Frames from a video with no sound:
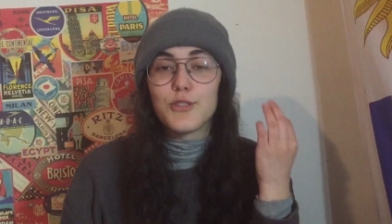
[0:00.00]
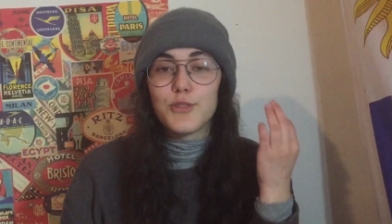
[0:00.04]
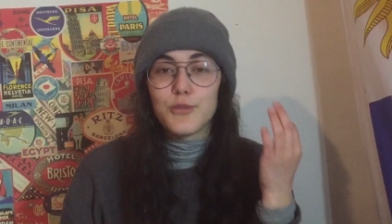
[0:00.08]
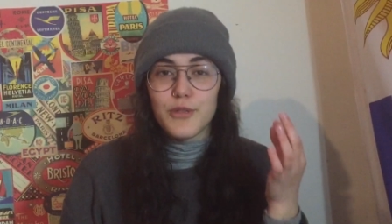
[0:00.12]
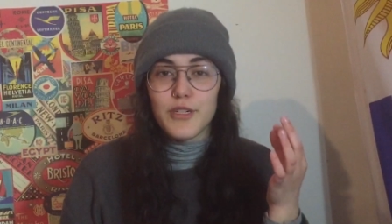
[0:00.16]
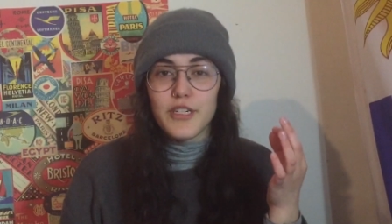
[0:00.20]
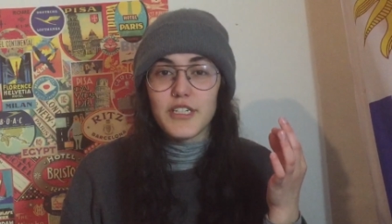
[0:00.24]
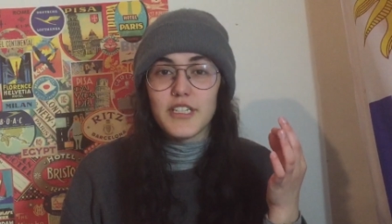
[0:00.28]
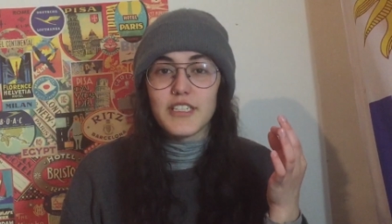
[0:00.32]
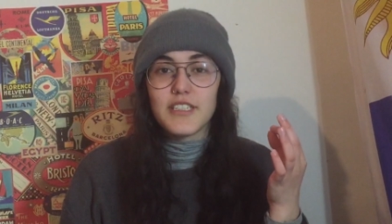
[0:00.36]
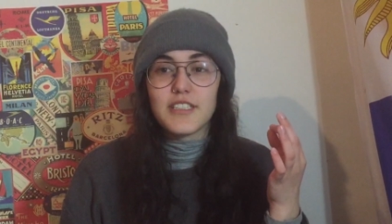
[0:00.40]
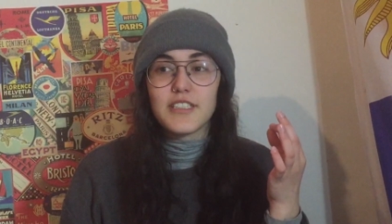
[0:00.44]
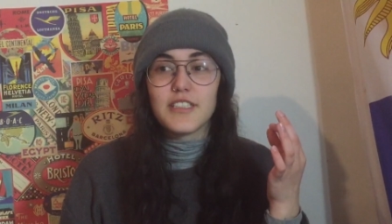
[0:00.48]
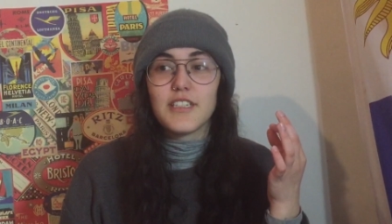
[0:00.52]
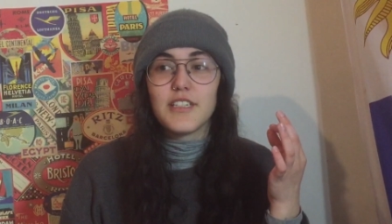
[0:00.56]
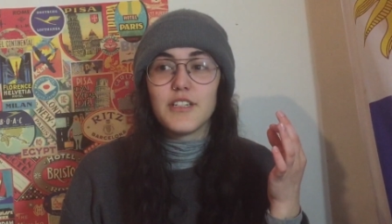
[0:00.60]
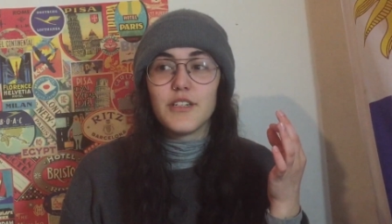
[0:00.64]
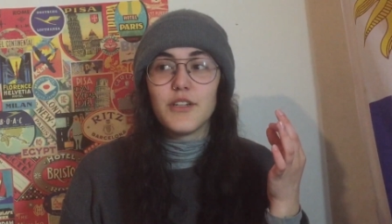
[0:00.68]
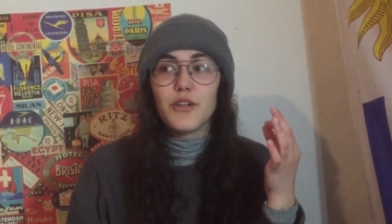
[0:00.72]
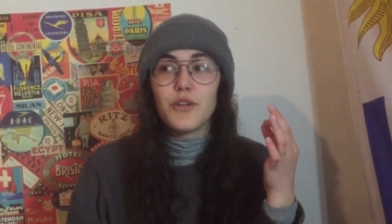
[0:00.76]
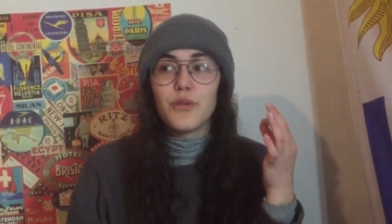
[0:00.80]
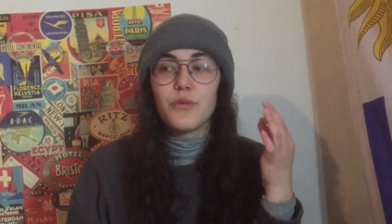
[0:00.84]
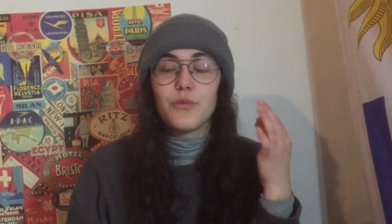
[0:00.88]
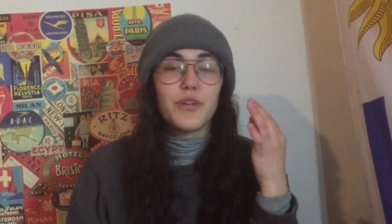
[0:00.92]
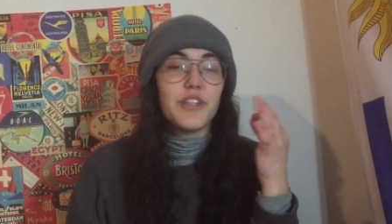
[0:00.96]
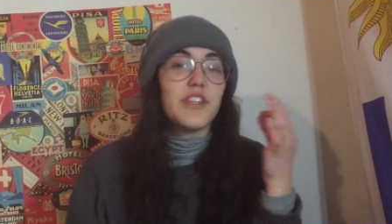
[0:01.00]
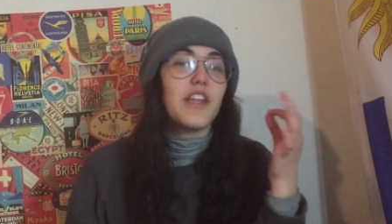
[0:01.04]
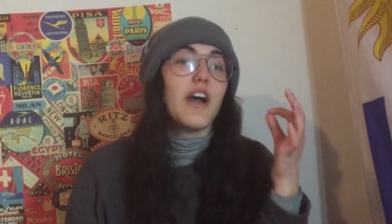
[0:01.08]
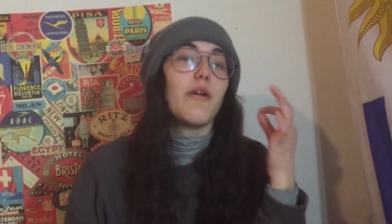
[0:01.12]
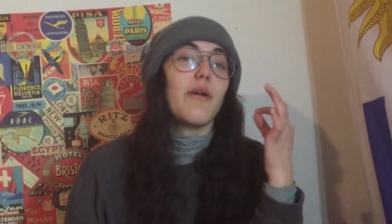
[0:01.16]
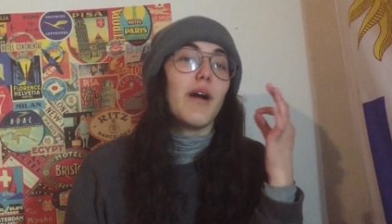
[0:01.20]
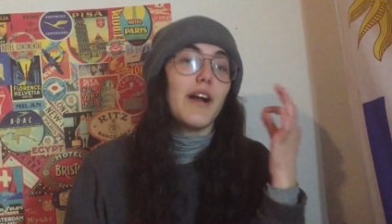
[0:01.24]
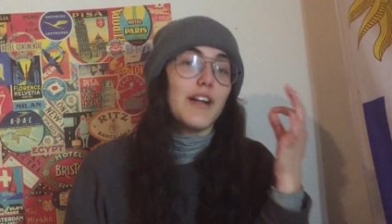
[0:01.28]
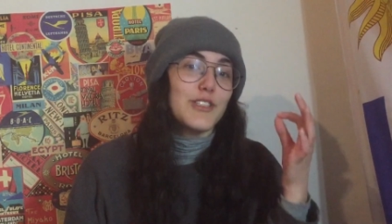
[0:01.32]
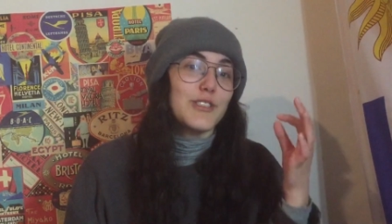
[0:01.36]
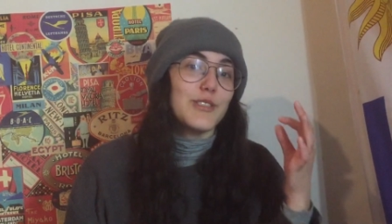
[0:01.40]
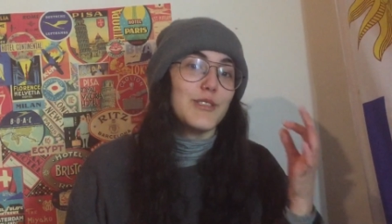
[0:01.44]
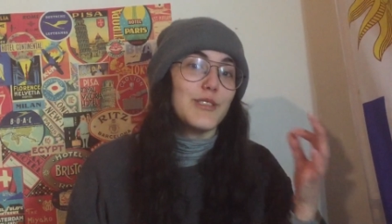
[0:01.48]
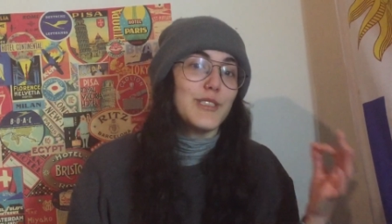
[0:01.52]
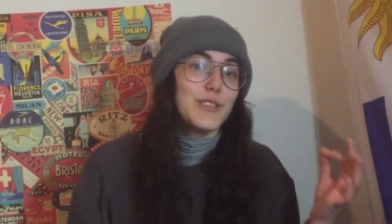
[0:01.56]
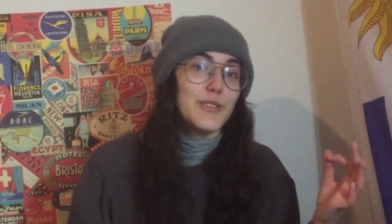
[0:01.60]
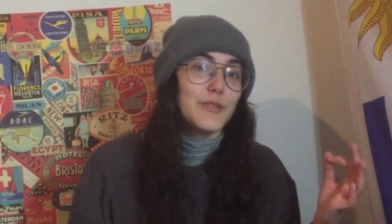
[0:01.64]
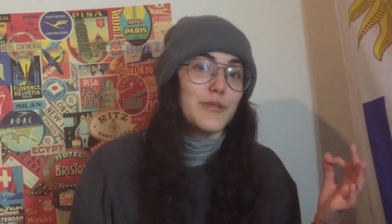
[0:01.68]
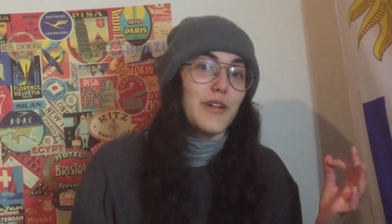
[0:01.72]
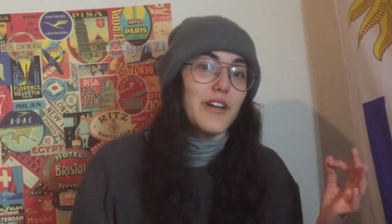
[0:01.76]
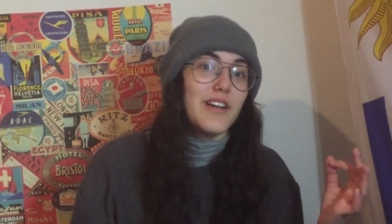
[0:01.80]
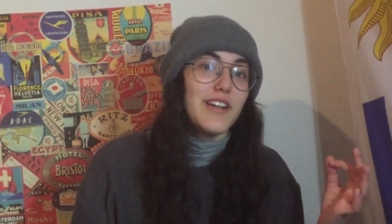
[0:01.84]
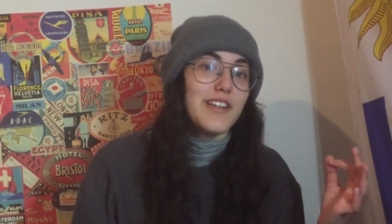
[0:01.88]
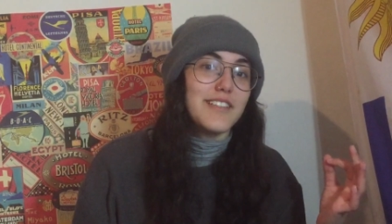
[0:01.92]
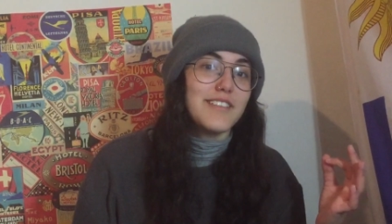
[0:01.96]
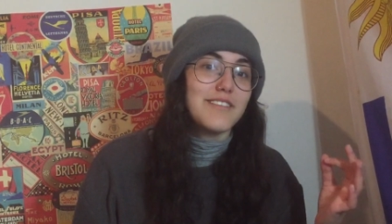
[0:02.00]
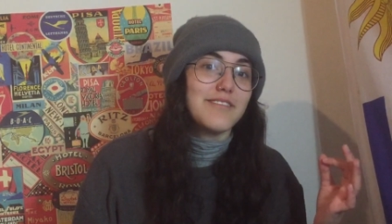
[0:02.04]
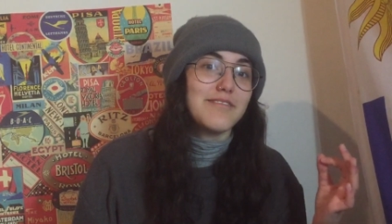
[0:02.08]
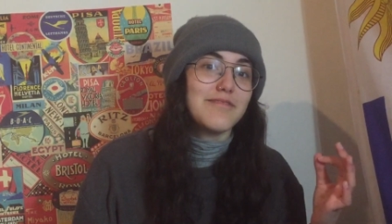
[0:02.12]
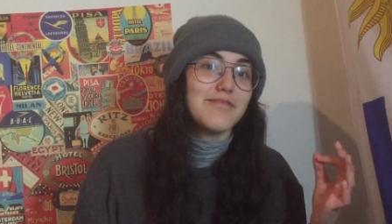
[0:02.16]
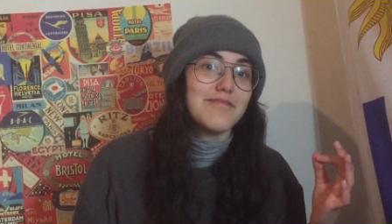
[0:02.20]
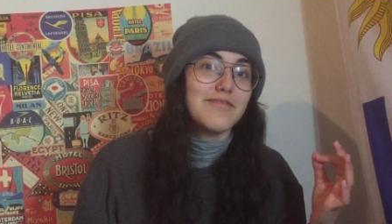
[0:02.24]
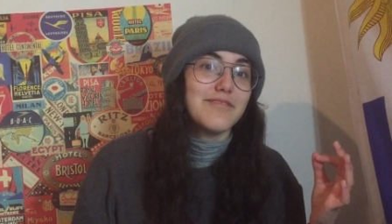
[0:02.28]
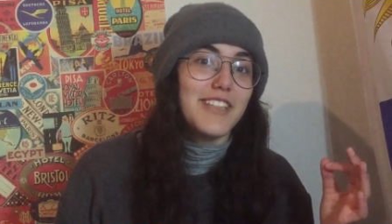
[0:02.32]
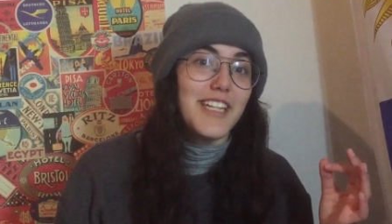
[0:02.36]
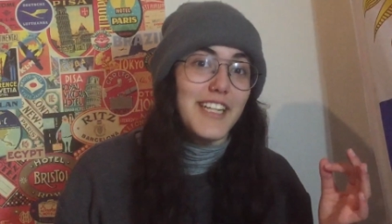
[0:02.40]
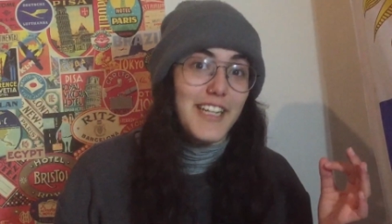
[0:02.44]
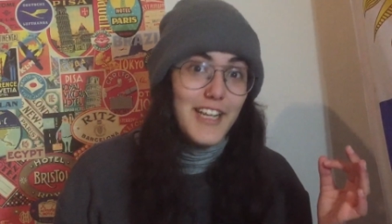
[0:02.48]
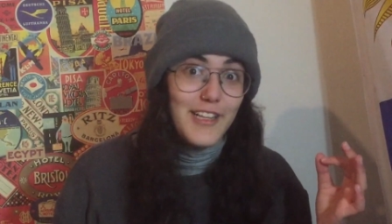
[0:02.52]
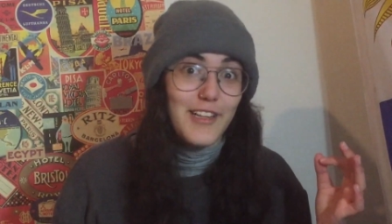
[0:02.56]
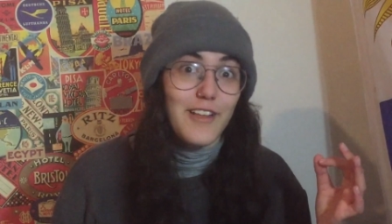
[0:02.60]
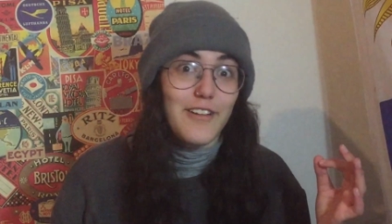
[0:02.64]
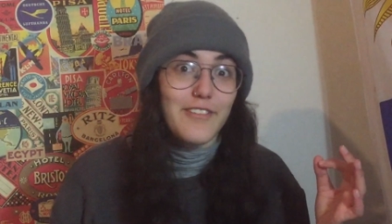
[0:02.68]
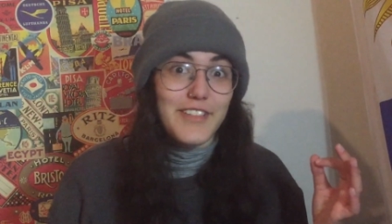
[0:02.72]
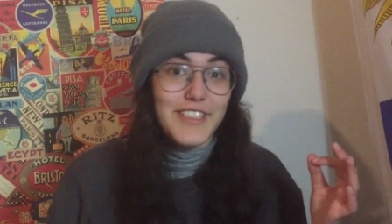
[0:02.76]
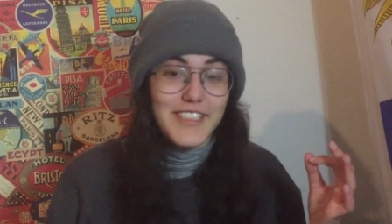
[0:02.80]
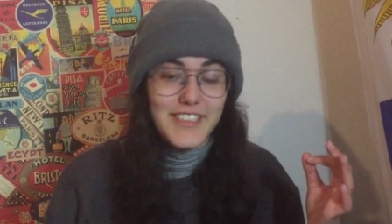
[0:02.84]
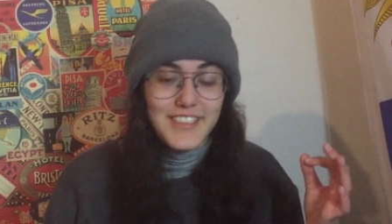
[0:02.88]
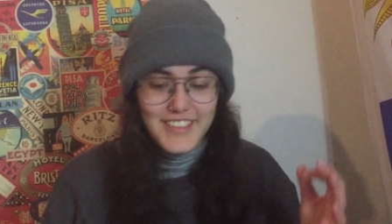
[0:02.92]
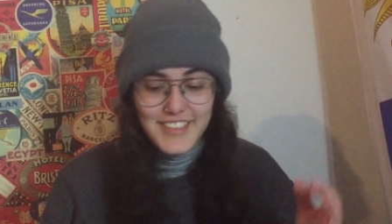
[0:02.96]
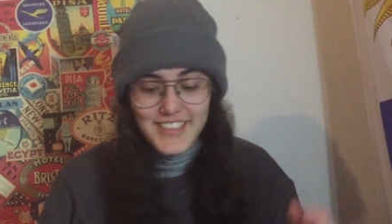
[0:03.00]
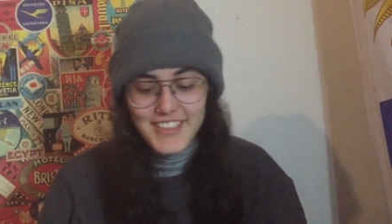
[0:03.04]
swear without actually swearing. And I love it.